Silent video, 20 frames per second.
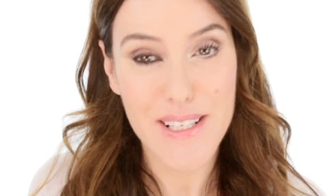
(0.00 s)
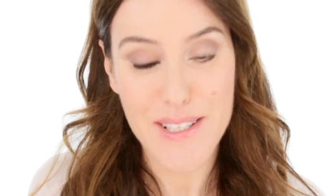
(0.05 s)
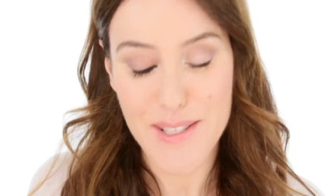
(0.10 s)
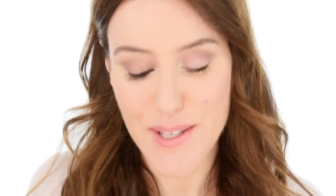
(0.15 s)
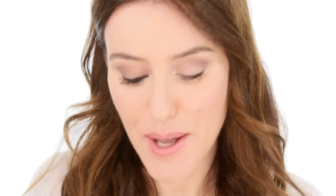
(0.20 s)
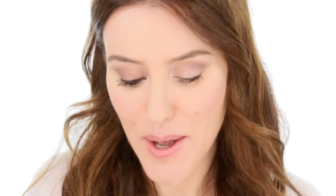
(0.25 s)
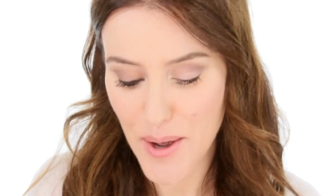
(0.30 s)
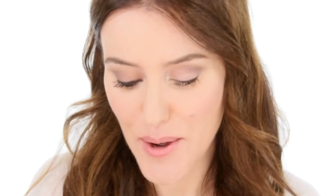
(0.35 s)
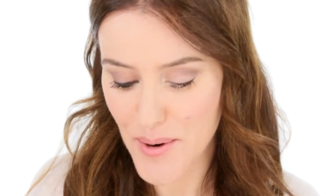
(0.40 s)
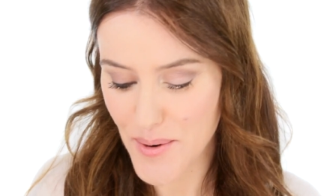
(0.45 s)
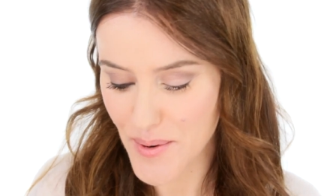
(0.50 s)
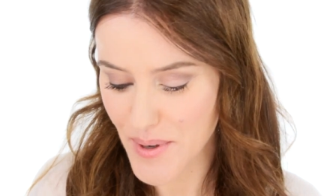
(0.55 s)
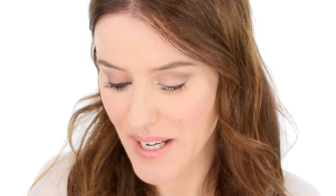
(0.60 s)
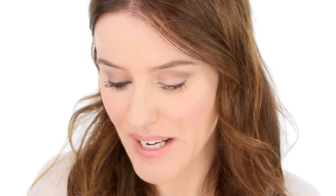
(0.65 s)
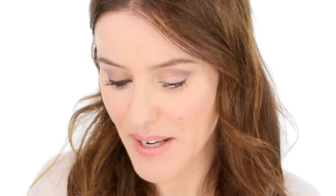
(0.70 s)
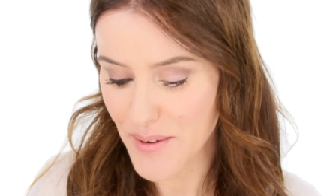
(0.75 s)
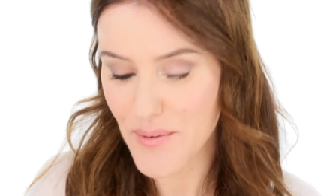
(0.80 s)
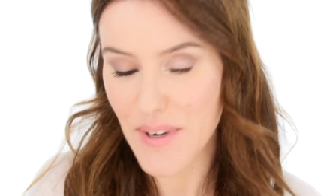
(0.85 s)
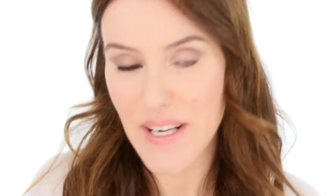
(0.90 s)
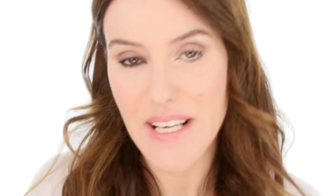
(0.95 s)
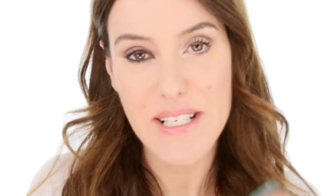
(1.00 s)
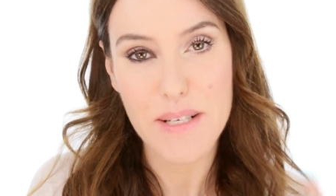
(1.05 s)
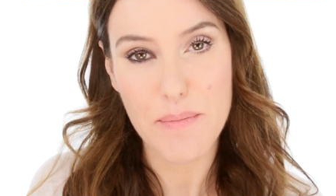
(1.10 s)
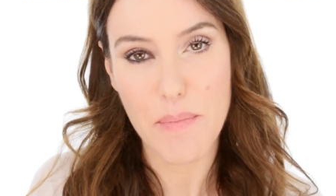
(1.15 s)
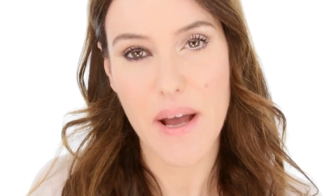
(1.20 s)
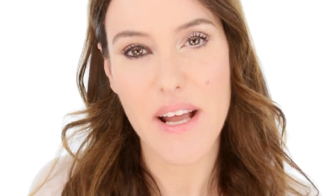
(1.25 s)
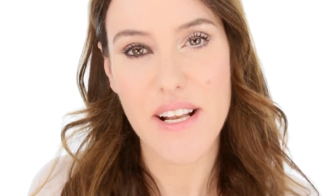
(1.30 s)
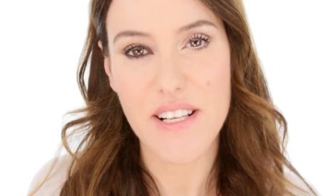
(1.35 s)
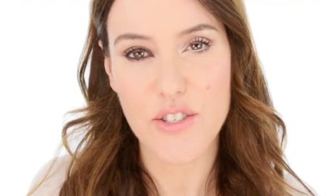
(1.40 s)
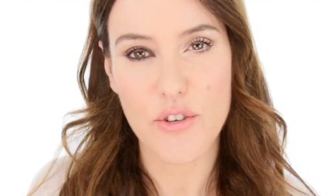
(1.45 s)
So it really
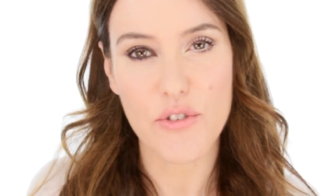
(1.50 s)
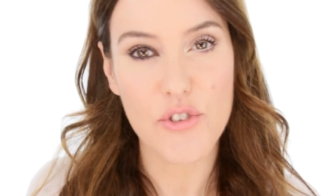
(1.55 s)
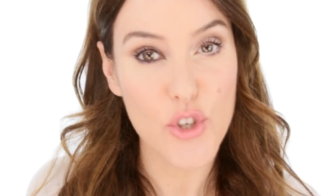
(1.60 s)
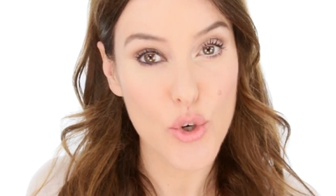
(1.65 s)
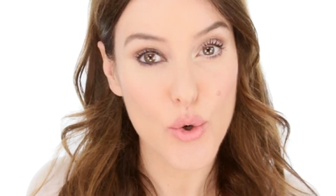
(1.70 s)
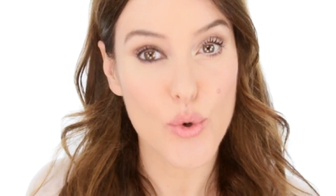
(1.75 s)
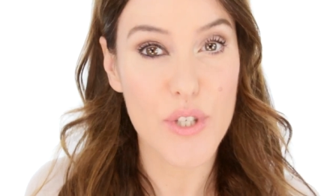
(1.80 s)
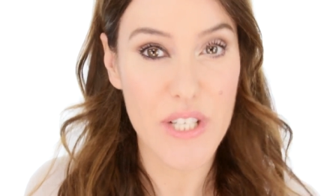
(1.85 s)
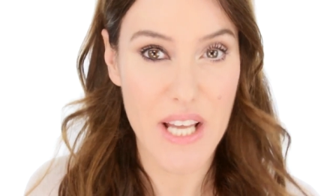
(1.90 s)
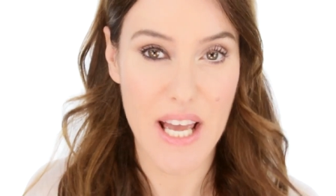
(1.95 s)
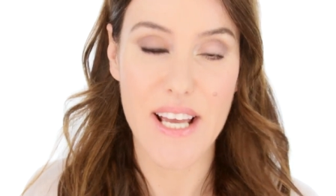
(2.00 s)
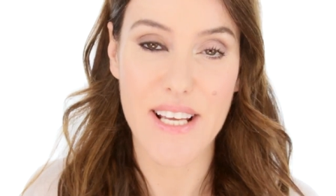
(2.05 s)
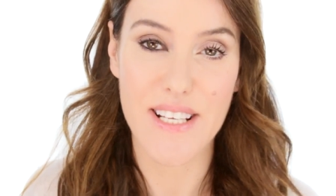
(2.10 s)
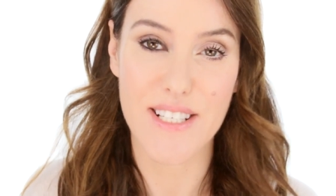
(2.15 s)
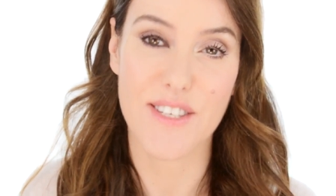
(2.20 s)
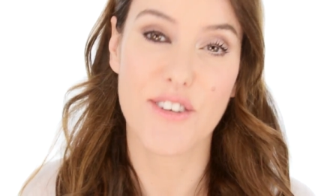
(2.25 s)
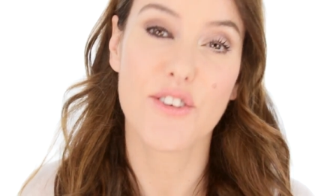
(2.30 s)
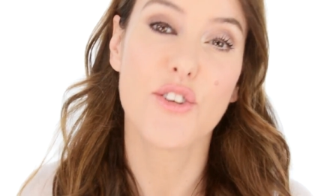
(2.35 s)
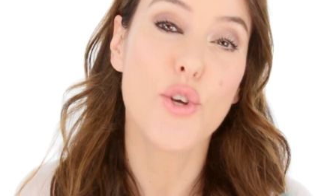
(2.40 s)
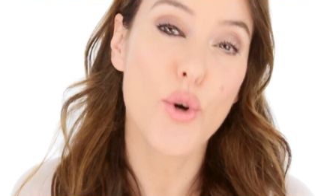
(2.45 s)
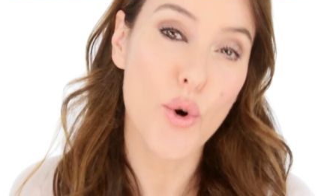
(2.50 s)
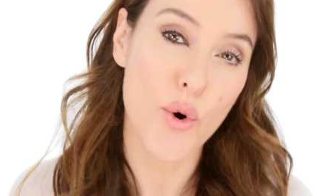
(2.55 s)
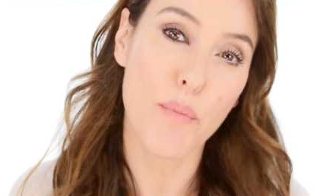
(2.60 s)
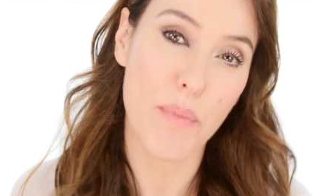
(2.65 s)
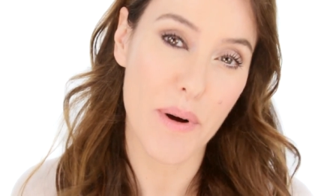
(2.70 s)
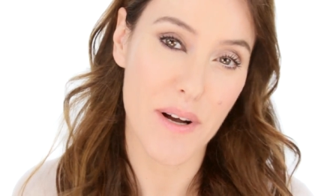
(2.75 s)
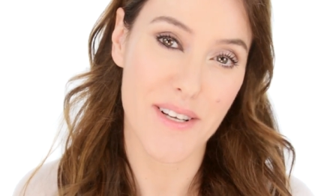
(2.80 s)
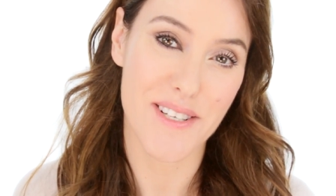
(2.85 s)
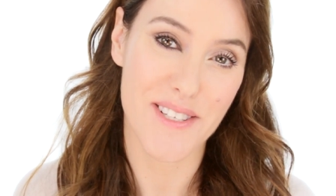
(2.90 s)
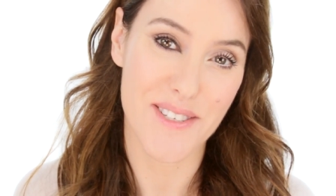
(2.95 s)
depends on your taste and your
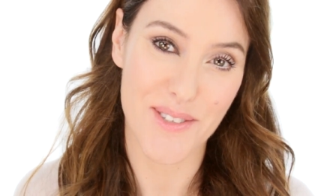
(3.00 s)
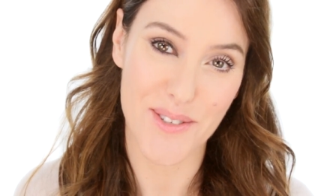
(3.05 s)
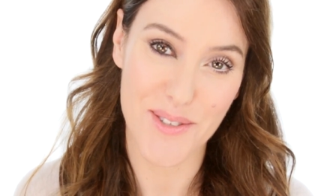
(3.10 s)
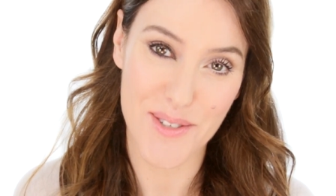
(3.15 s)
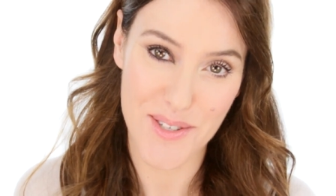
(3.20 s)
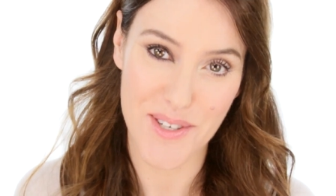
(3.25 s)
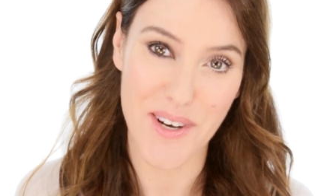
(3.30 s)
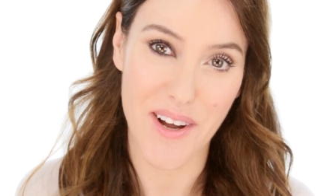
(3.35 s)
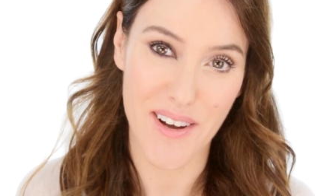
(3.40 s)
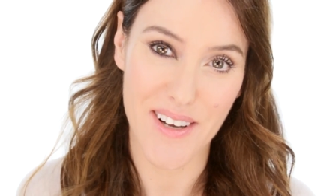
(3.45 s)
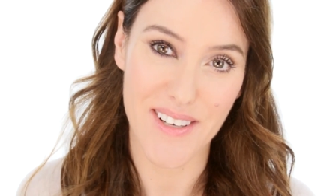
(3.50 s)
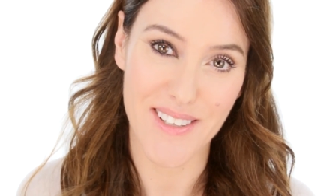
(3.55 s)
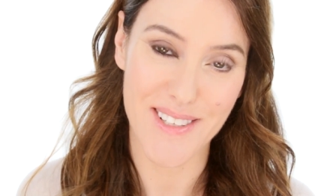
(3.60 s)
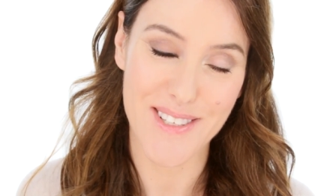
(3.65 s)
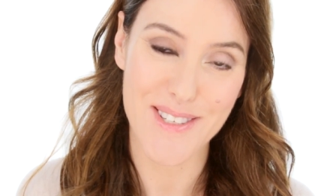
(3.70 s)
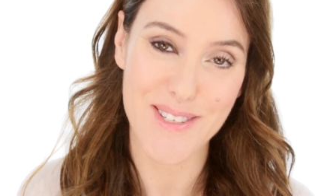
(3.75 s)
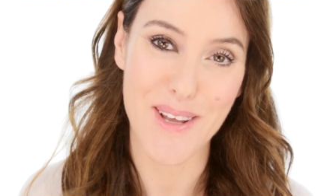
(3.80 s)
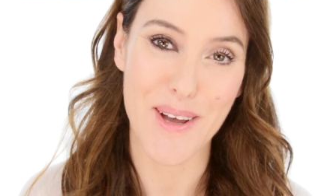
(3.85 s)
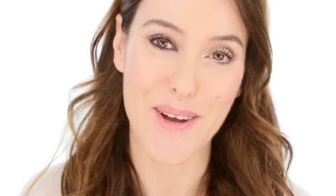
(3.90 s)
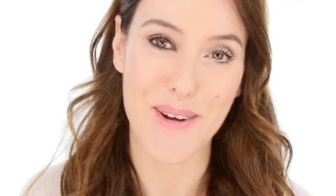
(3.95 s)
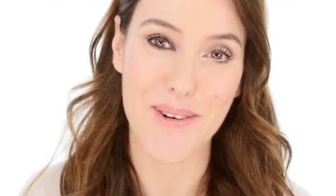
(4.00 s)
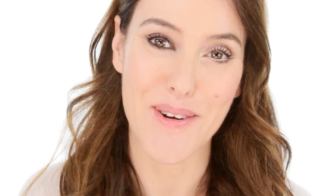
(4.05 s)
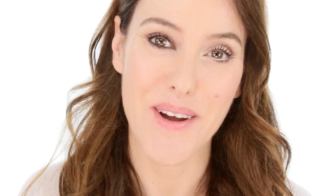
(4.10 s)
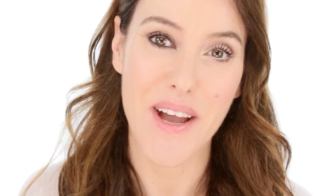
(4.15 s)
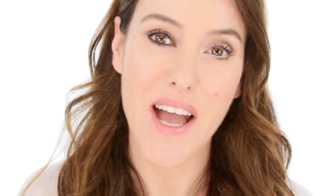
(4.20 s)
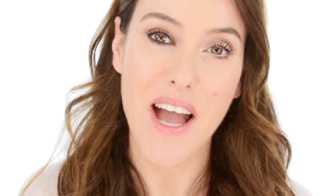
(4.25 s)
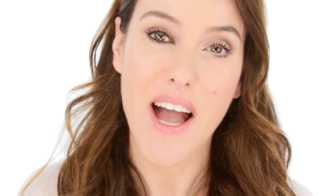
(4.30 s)
personal style. So